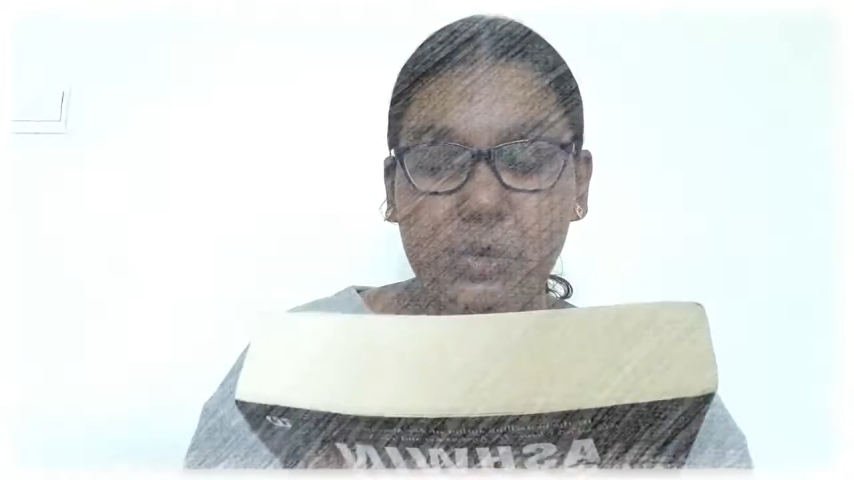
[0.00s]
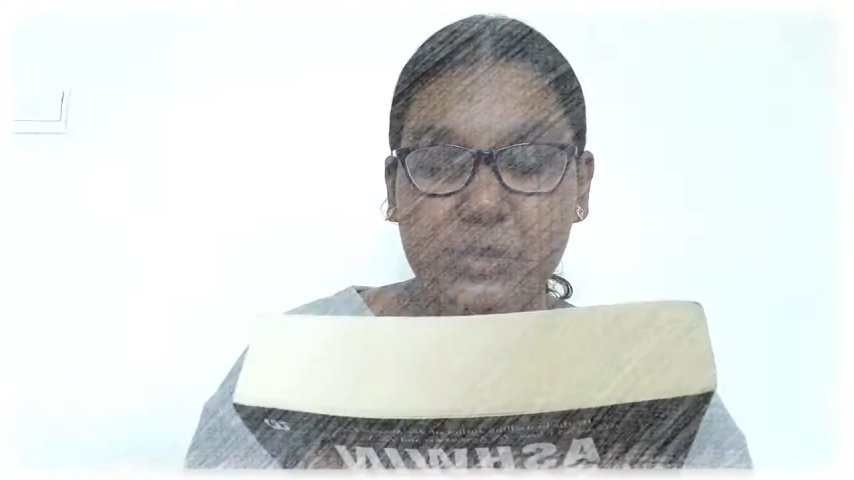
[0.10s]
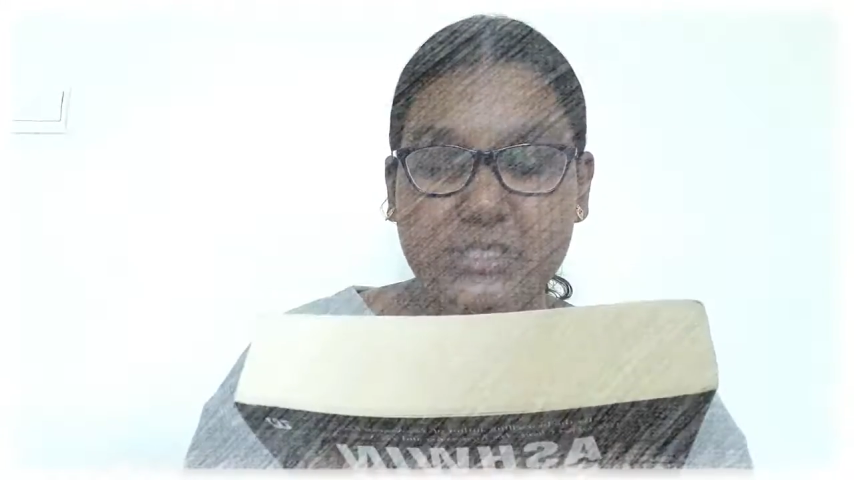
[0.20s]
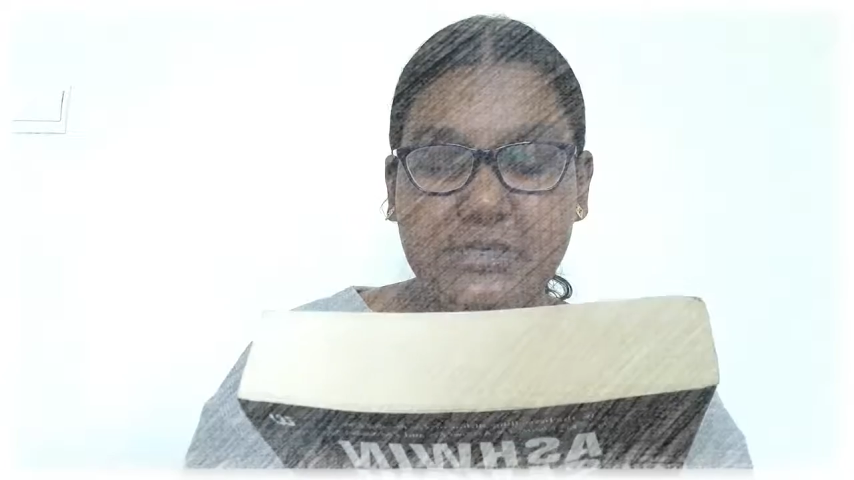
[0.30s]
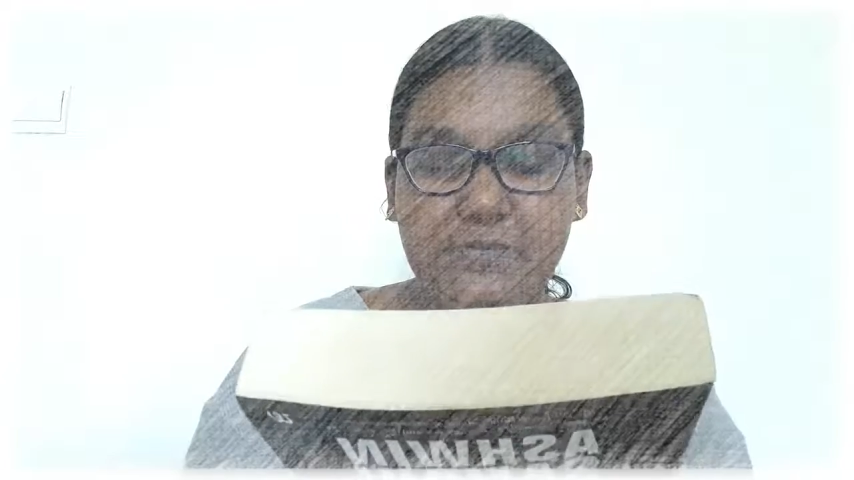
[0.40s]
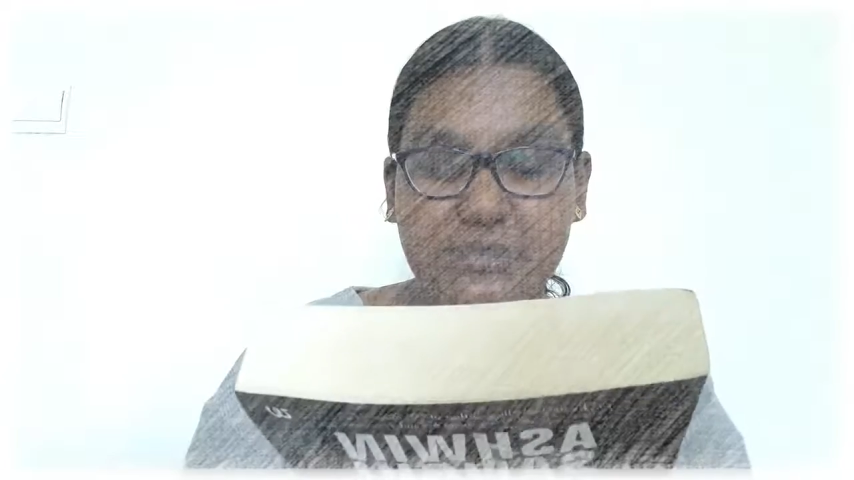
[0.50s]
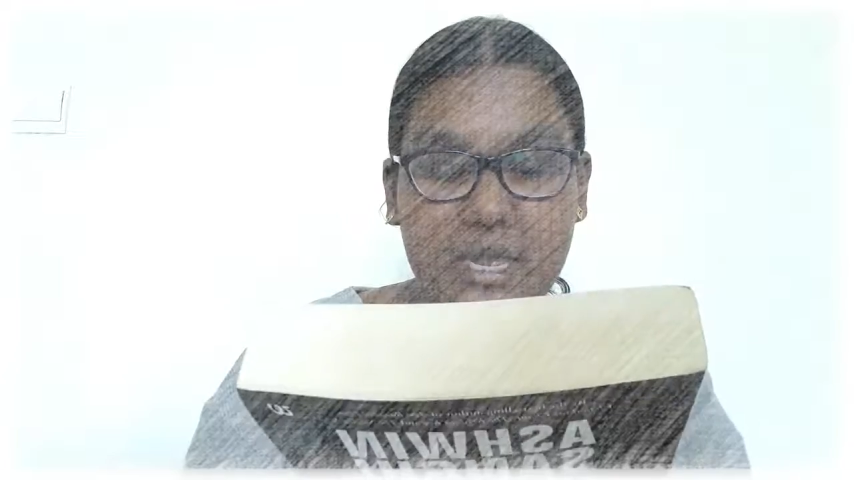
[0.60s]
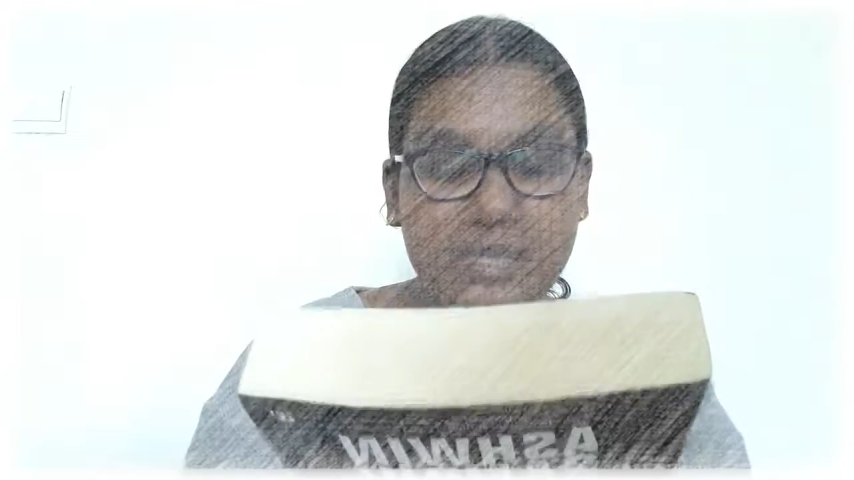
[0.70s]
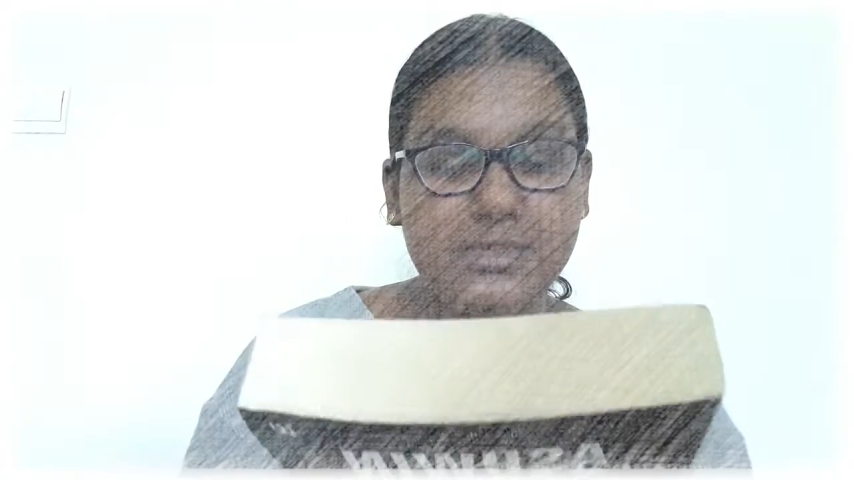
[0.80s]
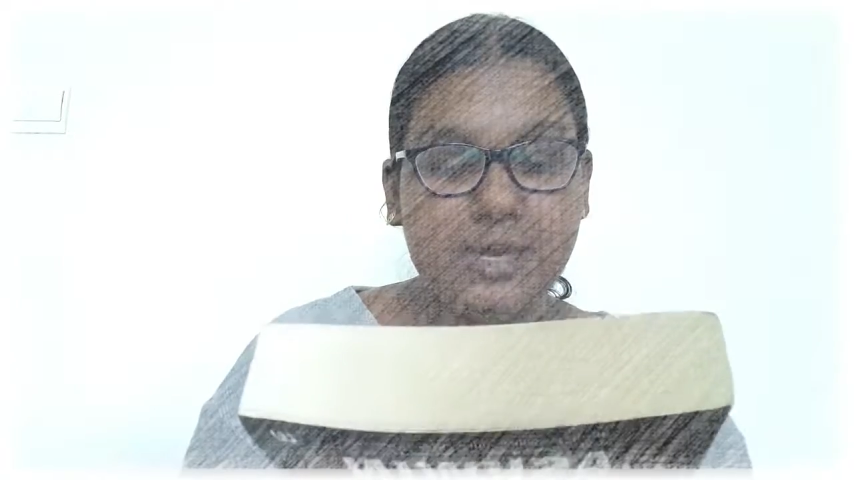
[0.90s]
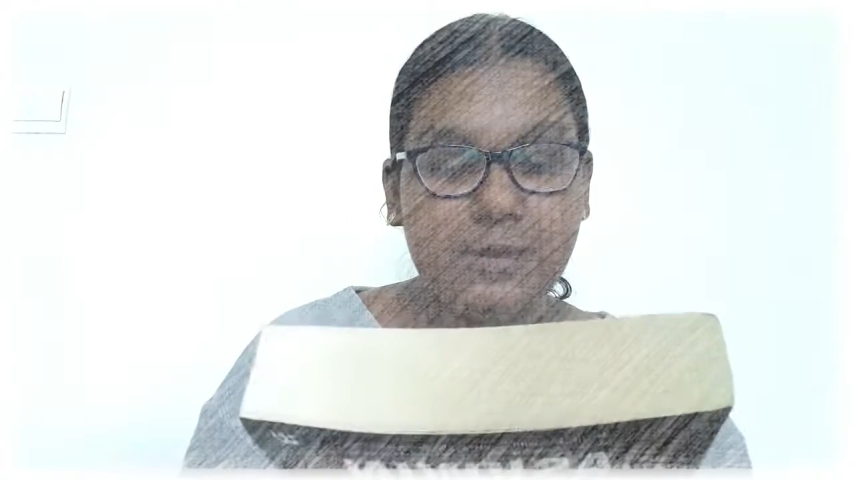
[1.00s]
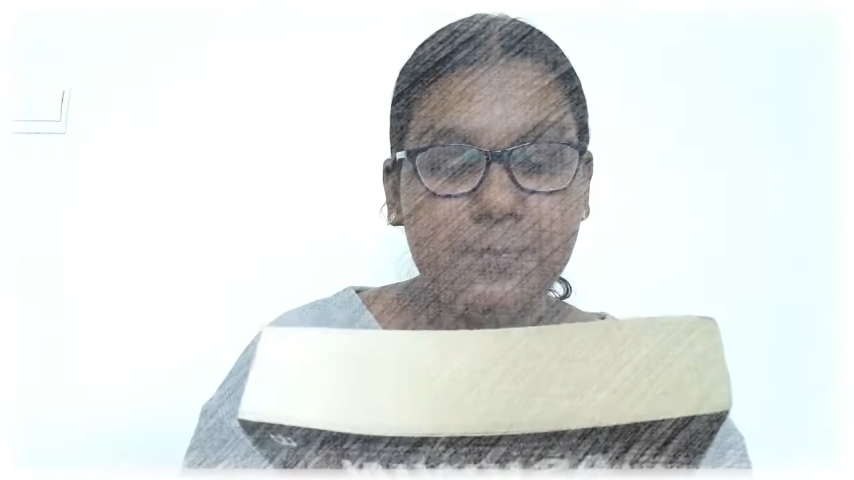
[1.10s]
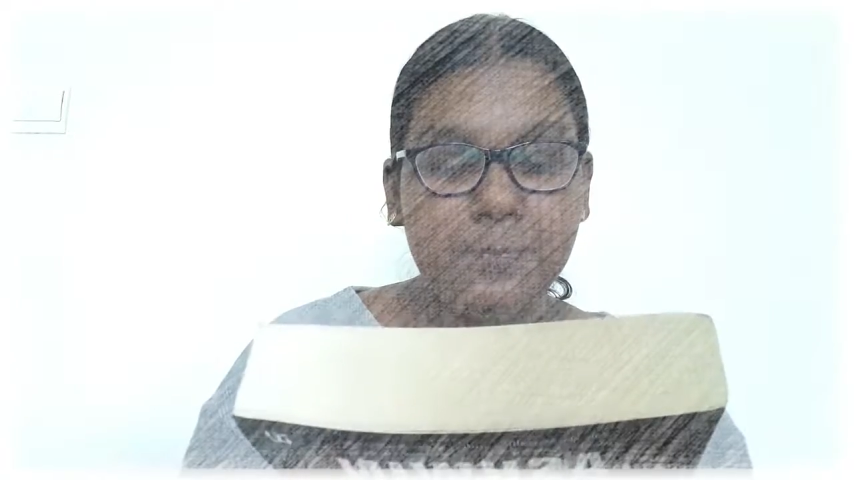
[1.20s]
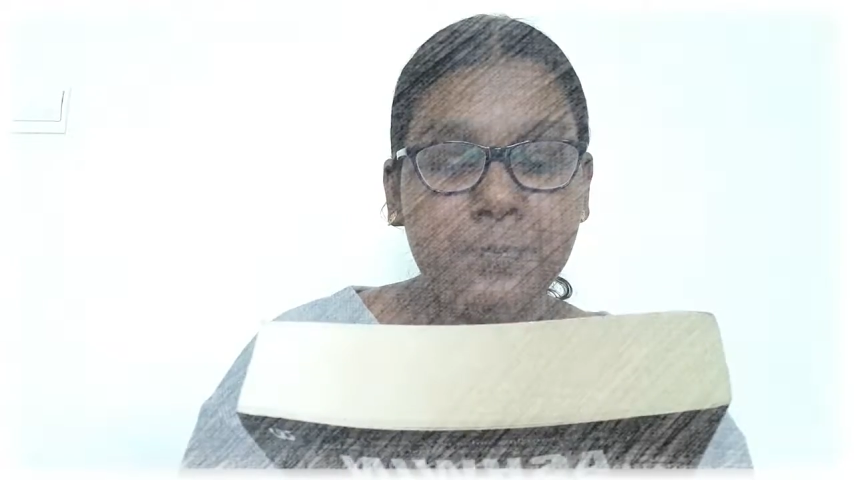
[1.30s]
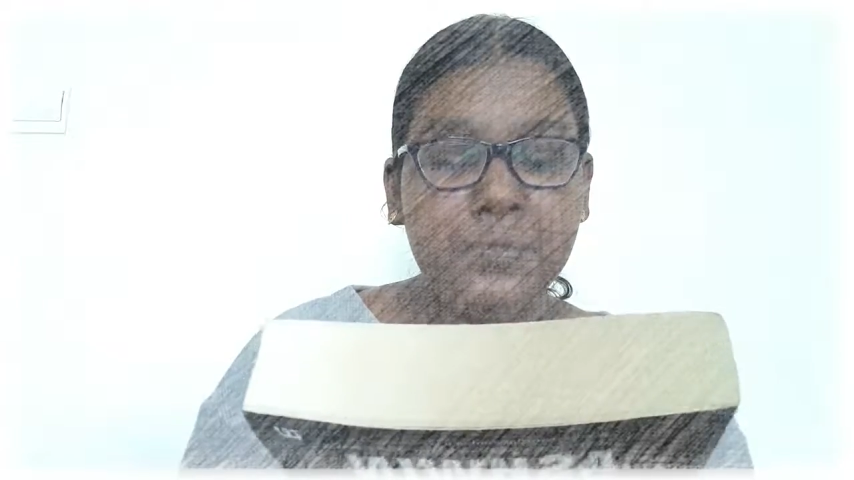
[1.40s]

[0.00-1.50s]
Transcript: ruins of Nalanda,